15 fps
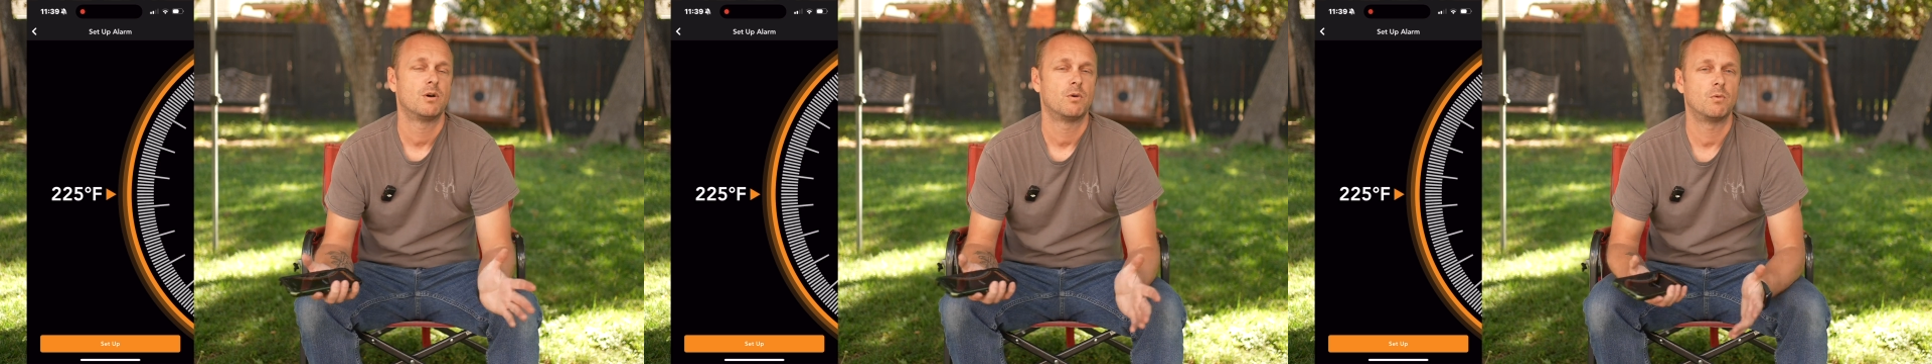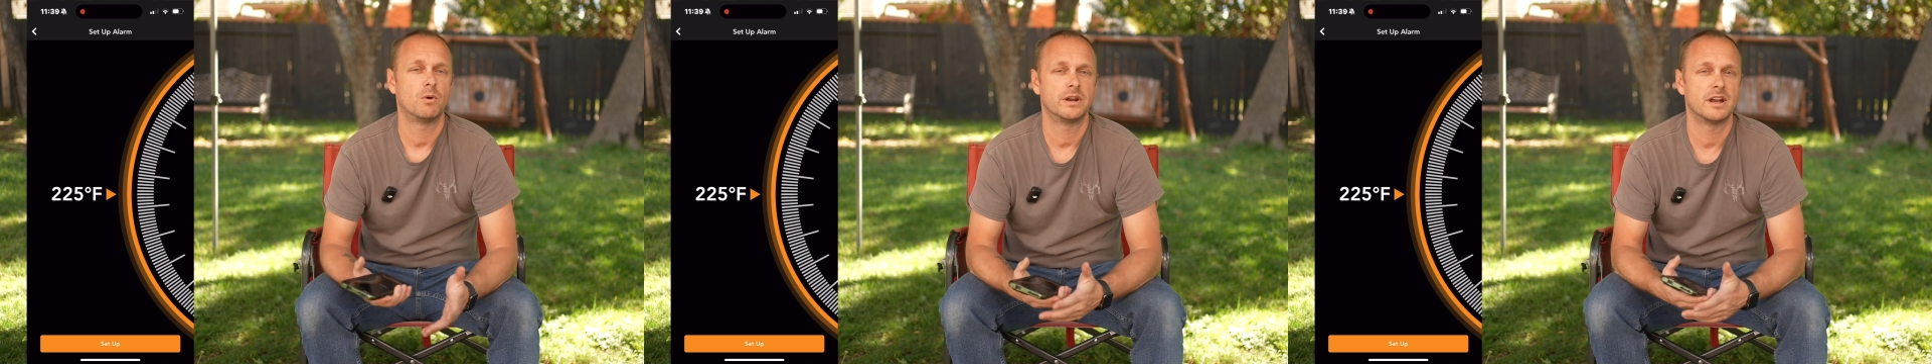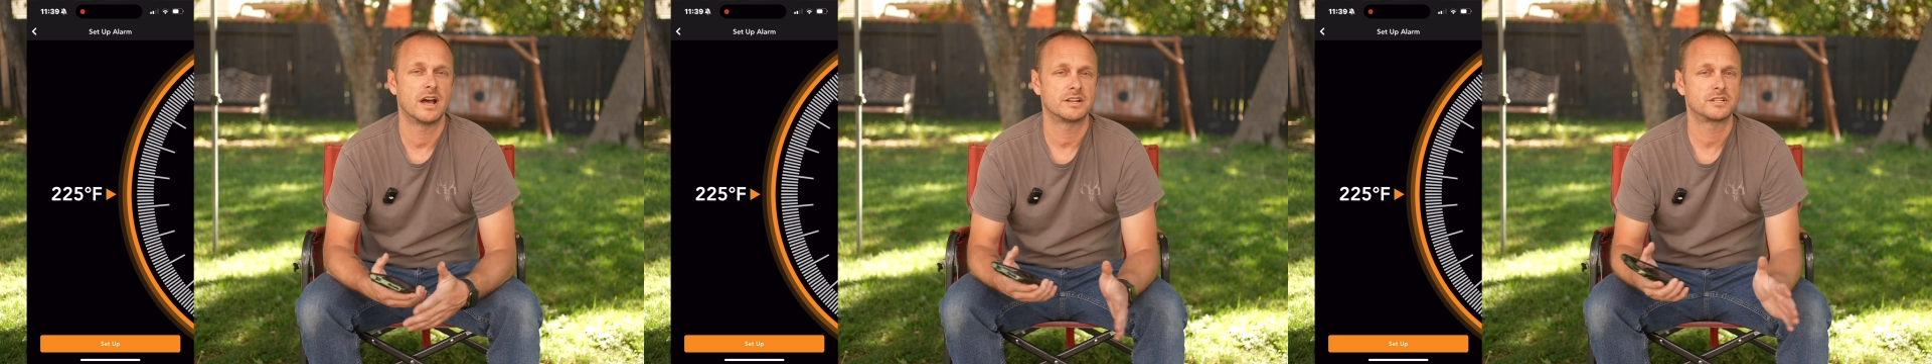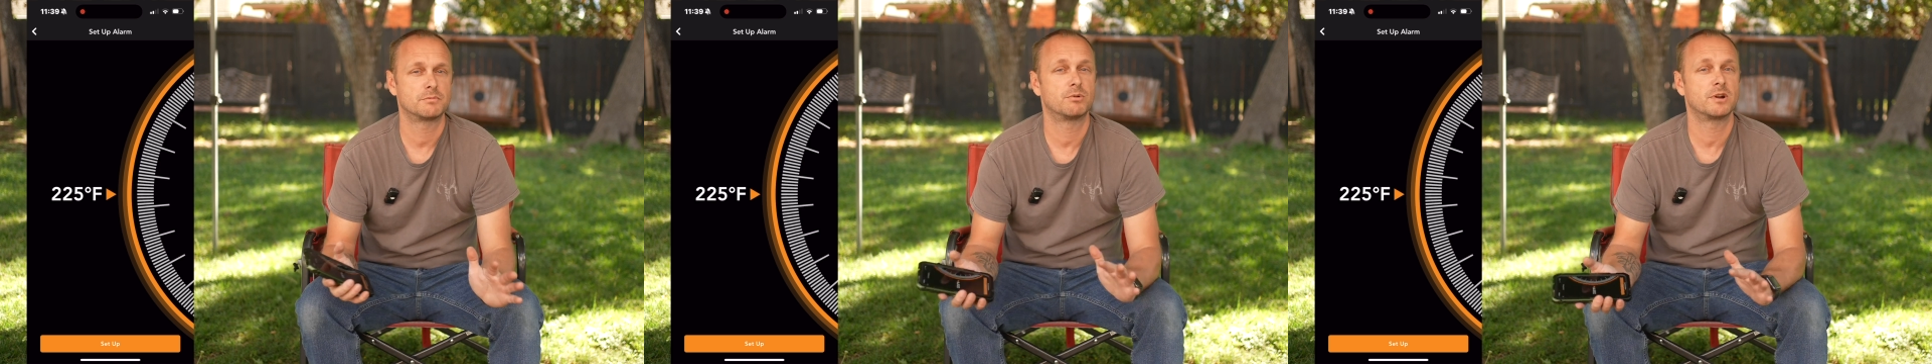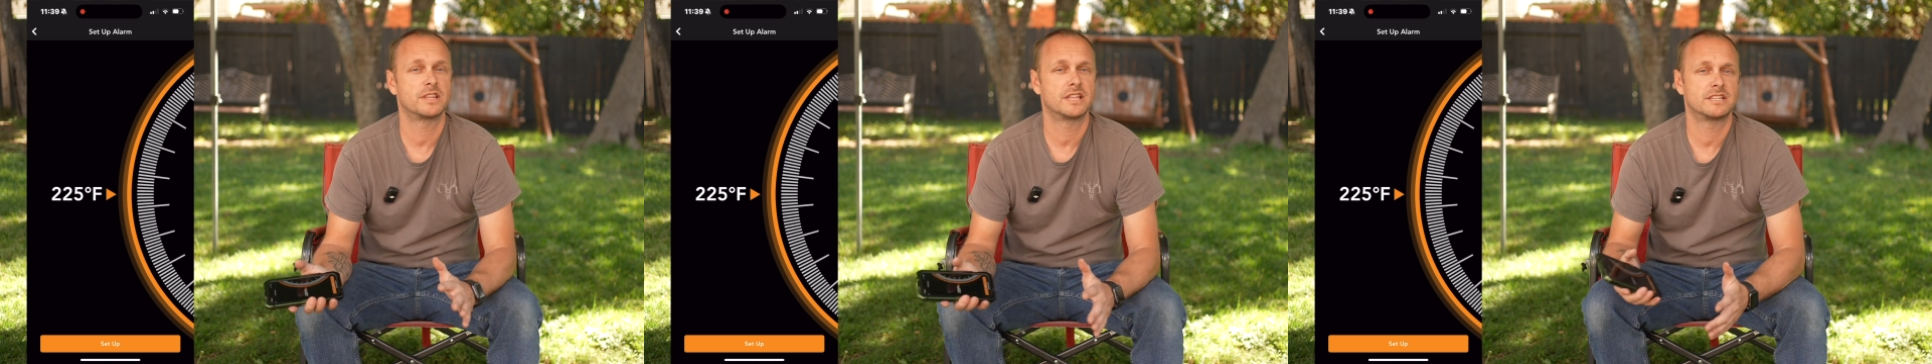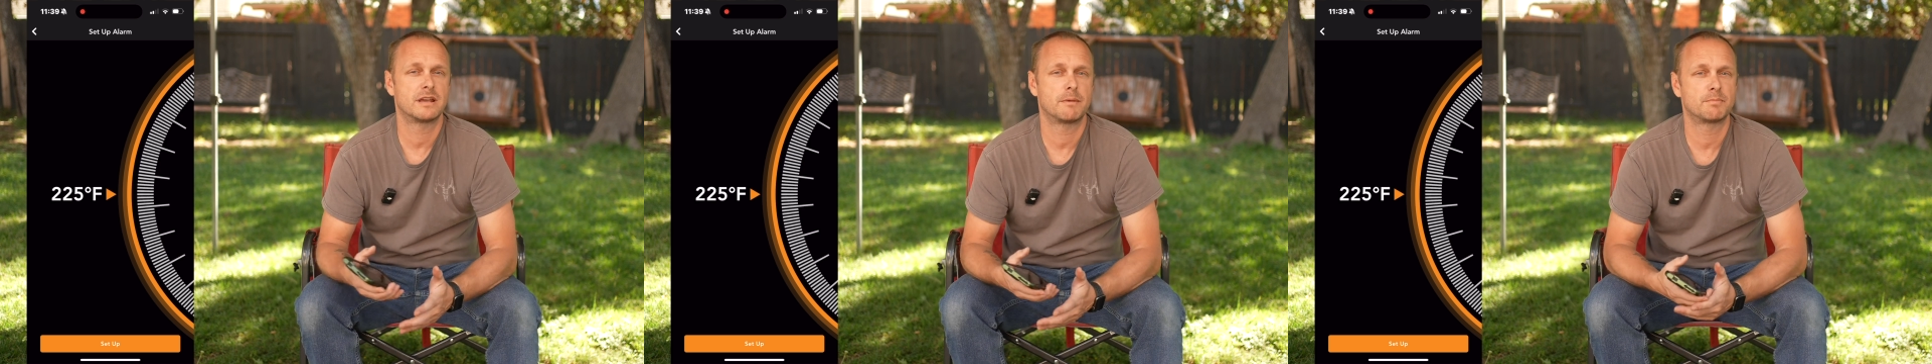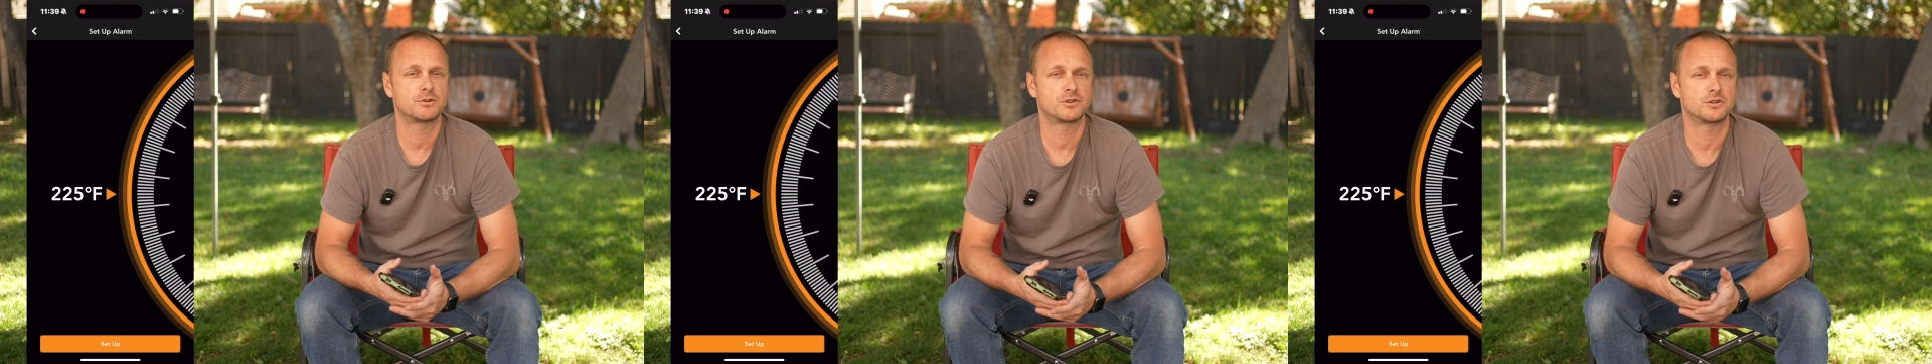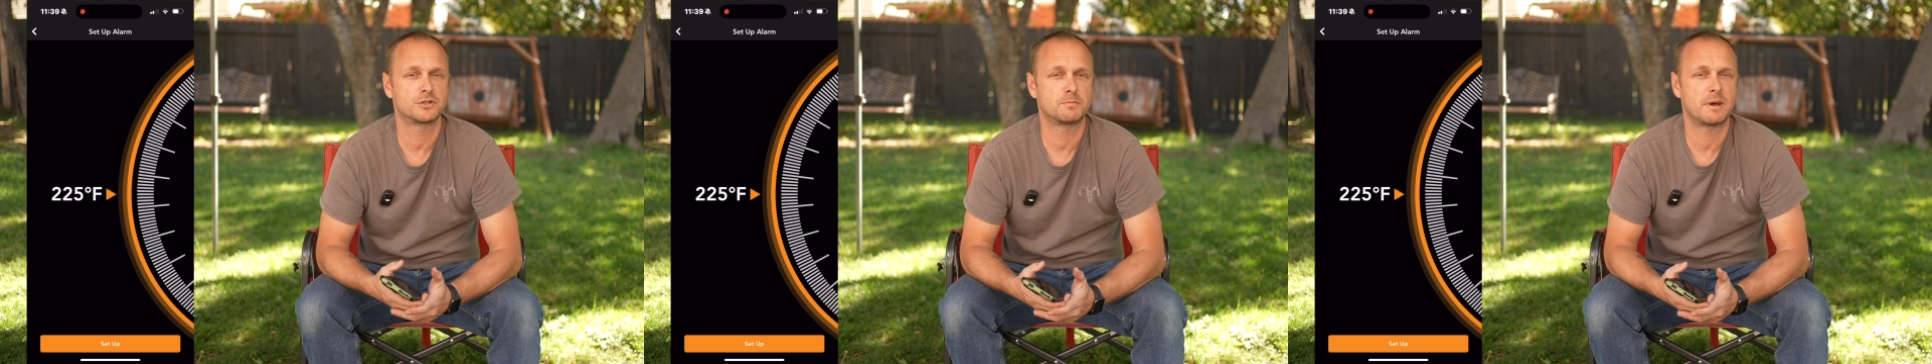whatnot to bring the
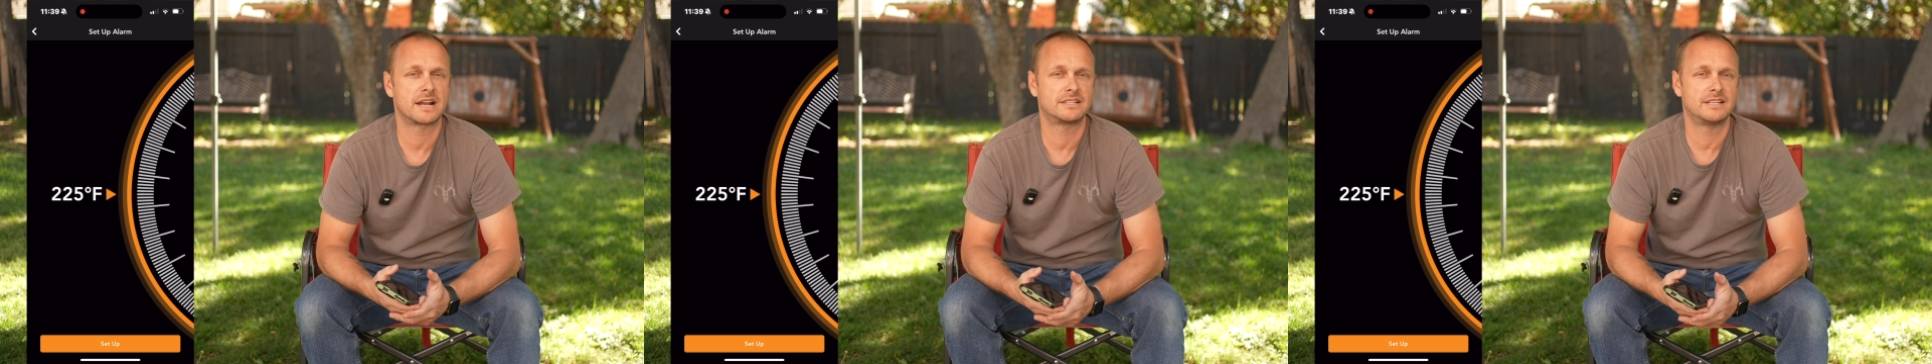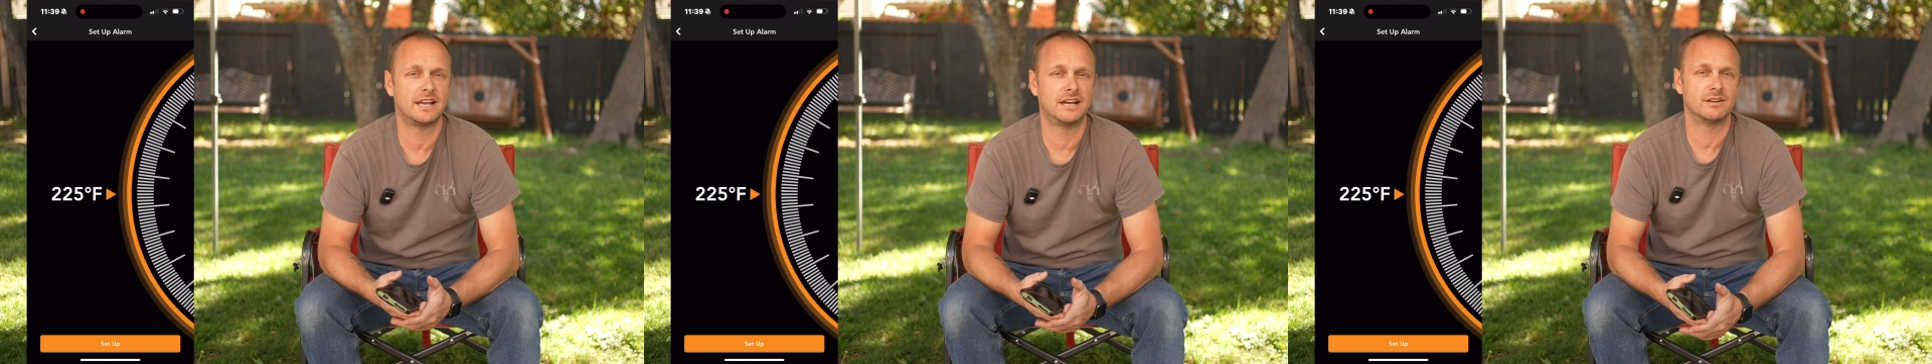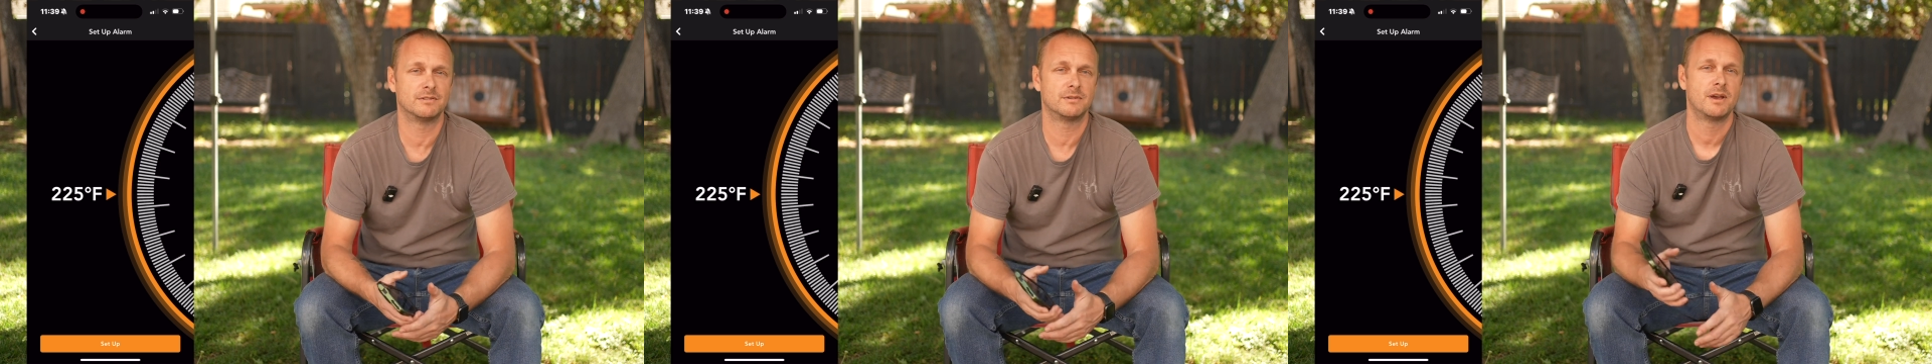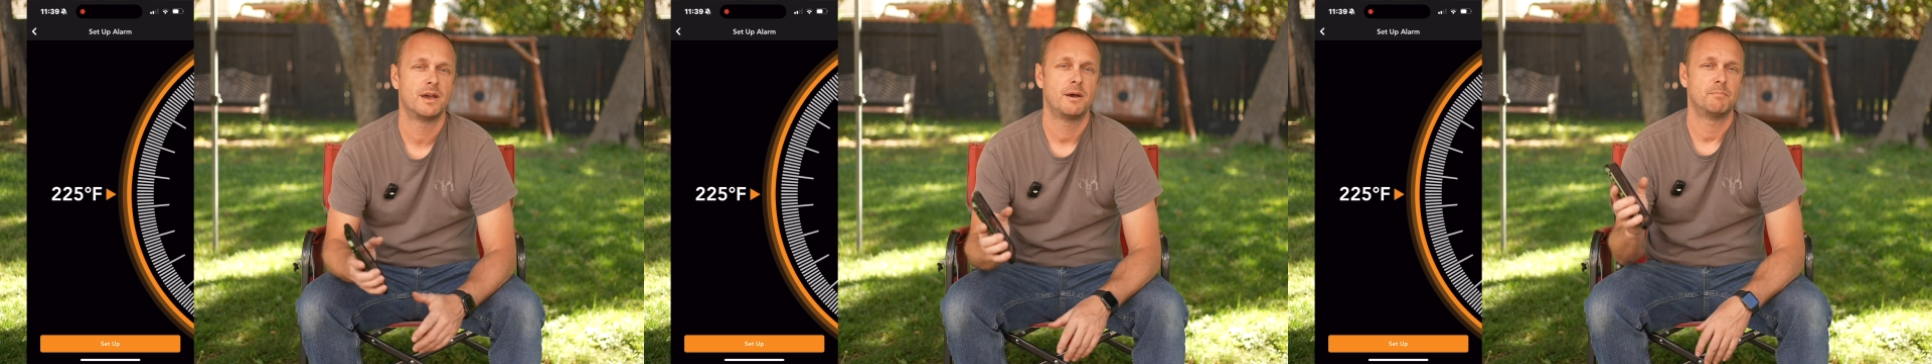temperatures back down.